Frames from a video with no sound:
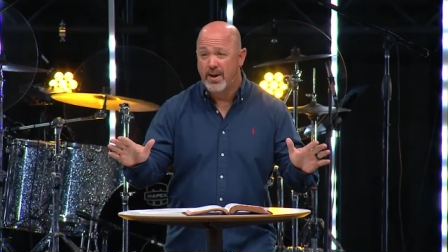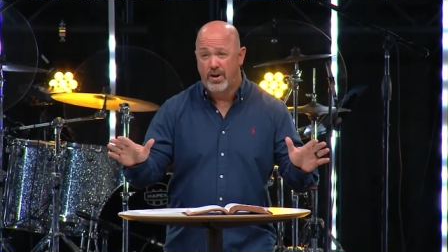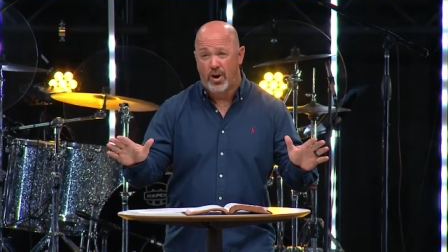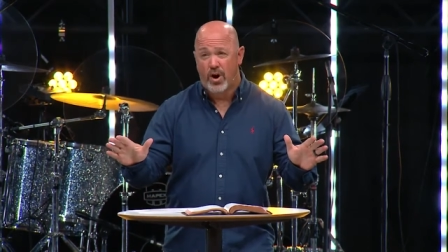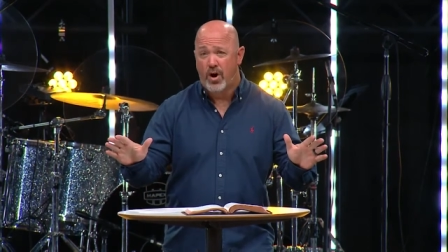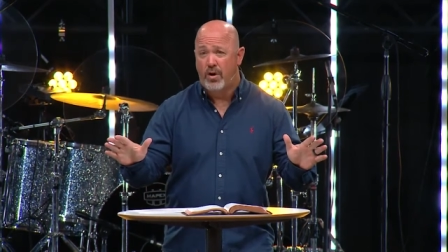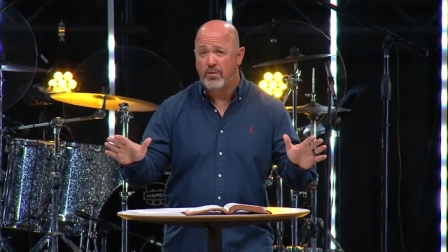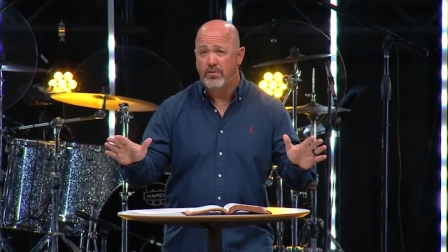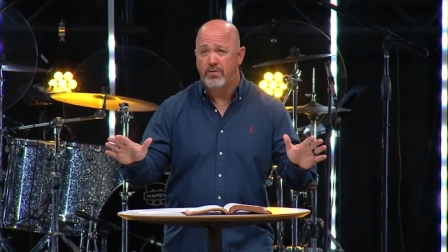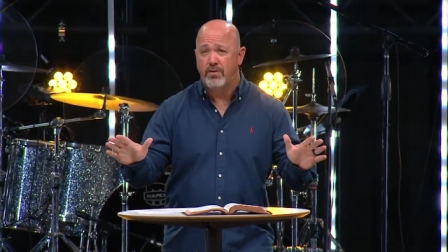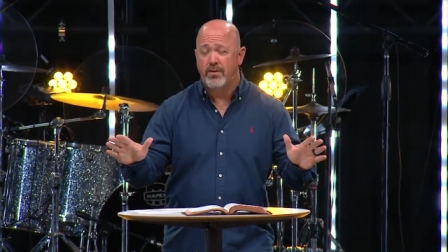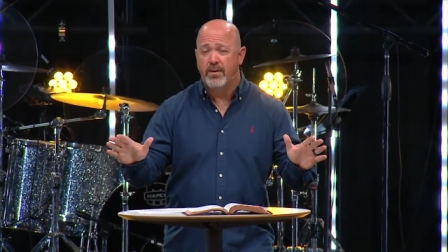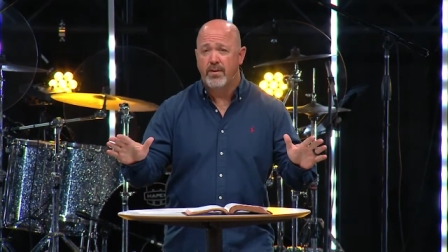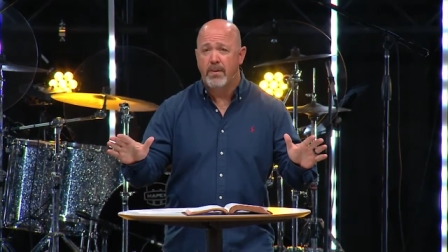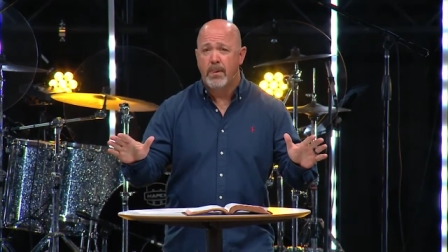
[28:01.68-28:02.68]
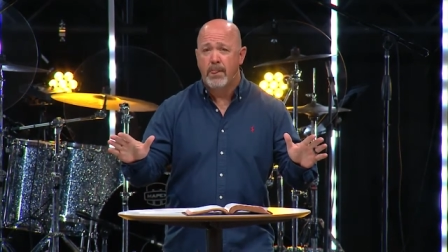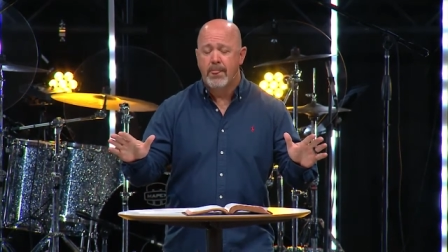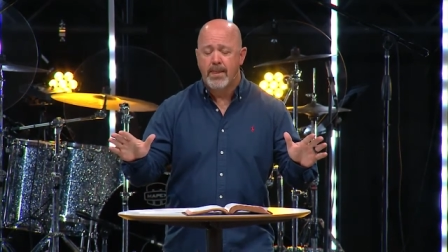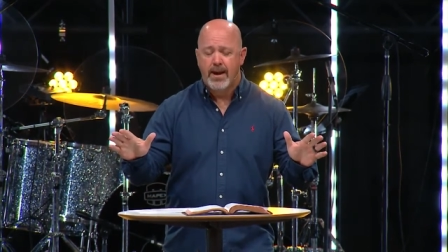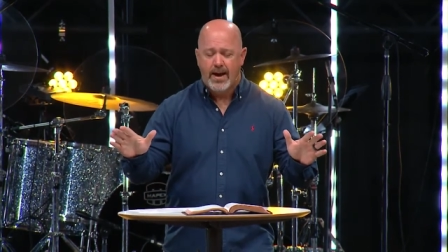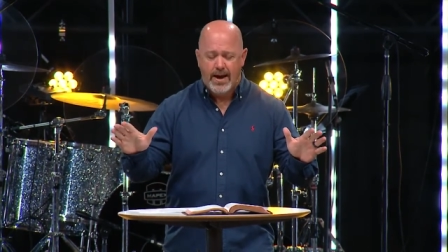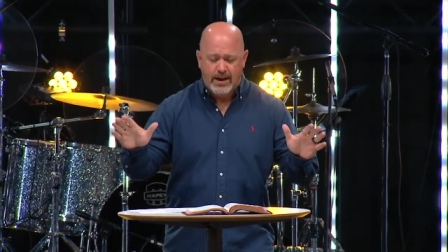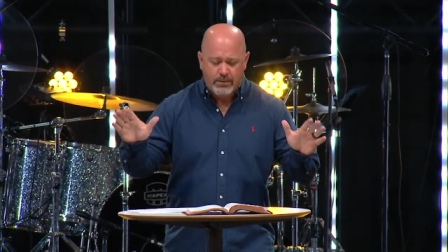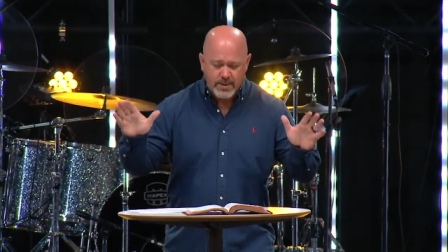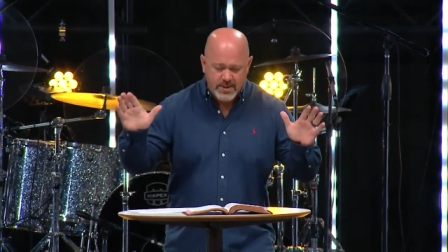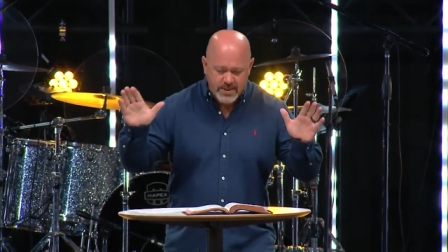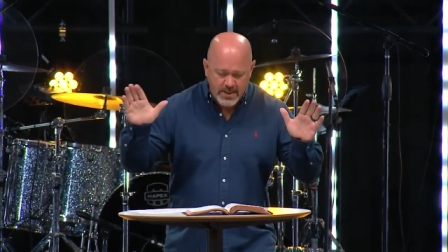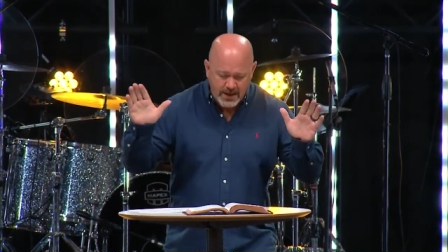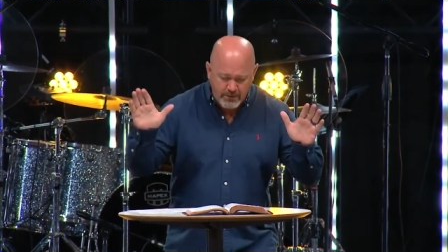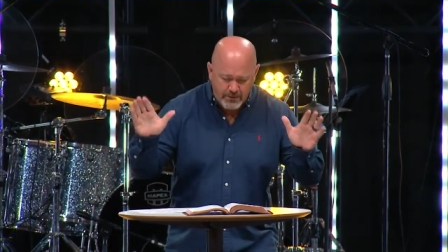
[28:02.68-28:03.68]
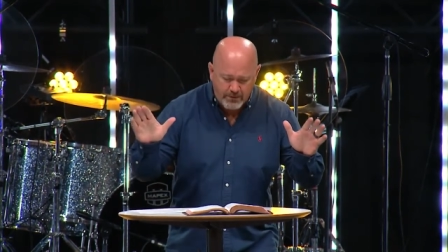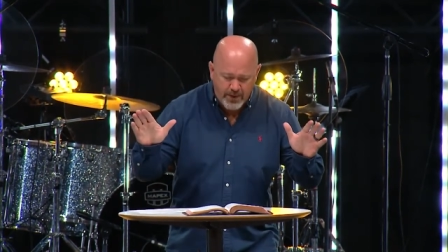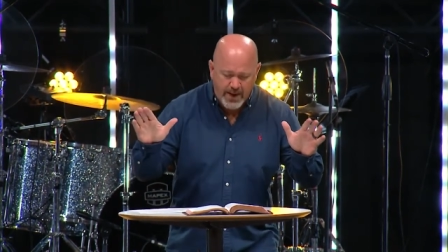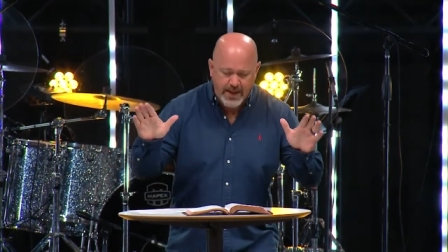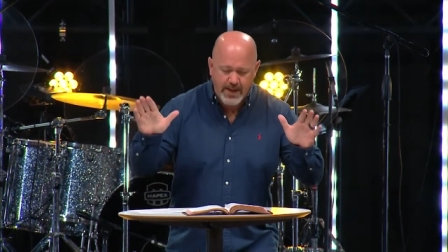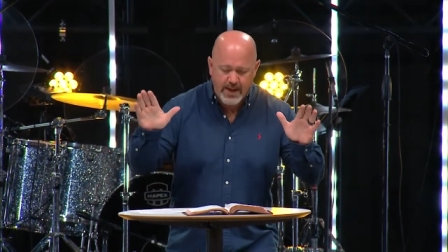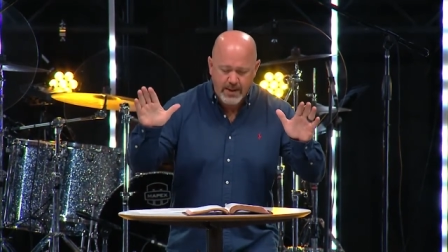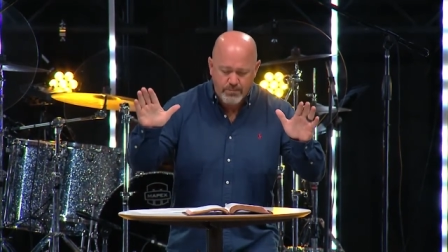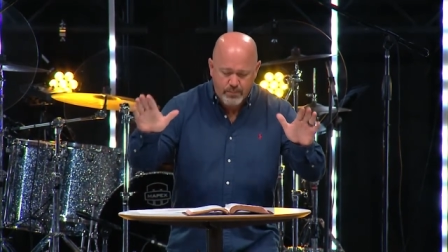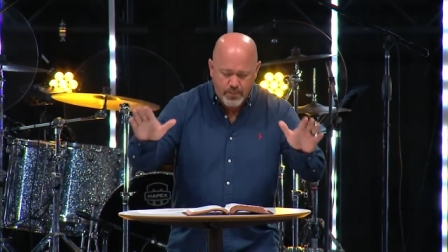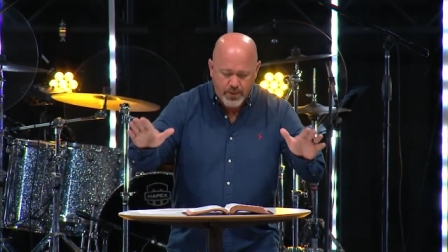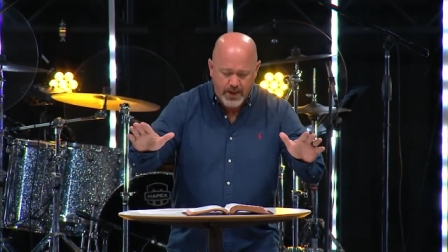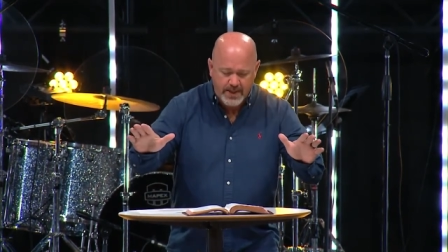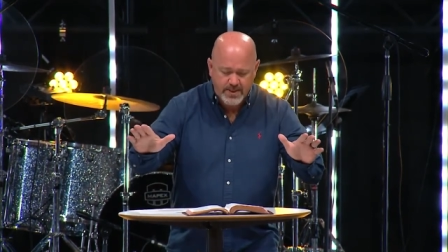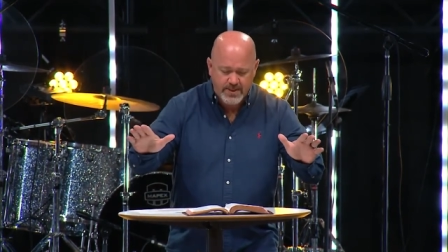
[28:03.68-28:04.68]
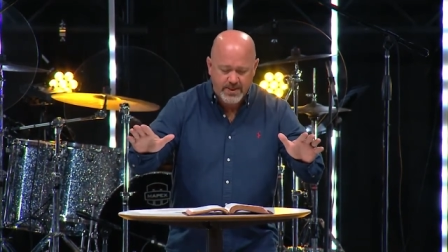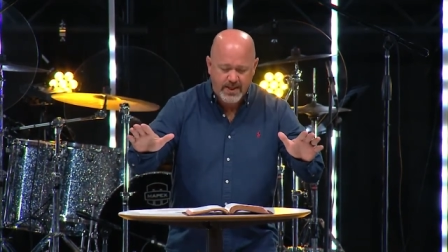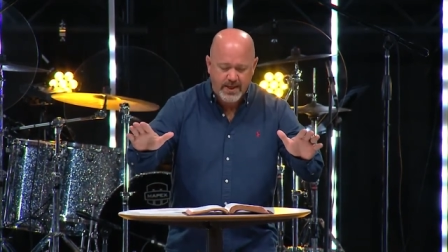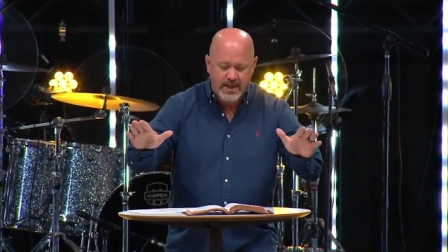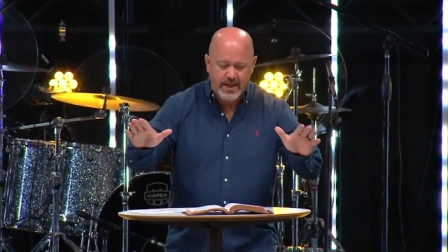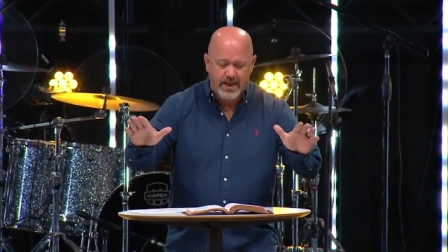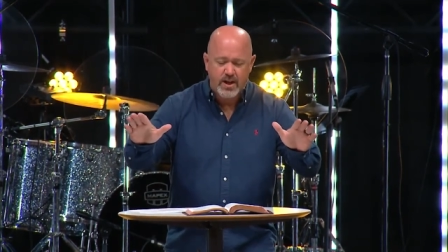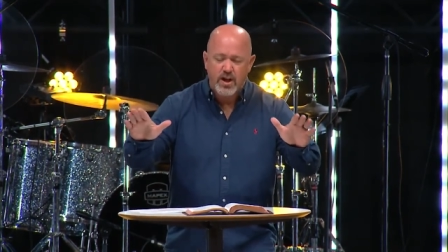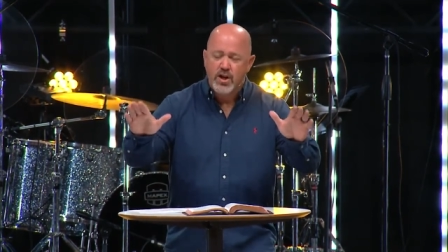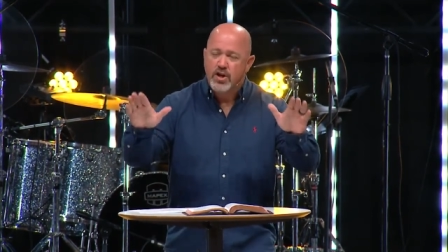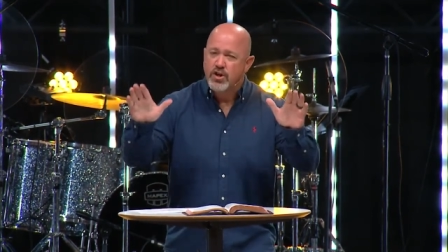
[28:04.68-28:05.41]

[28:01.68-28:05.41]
it off. I would say fight and press in.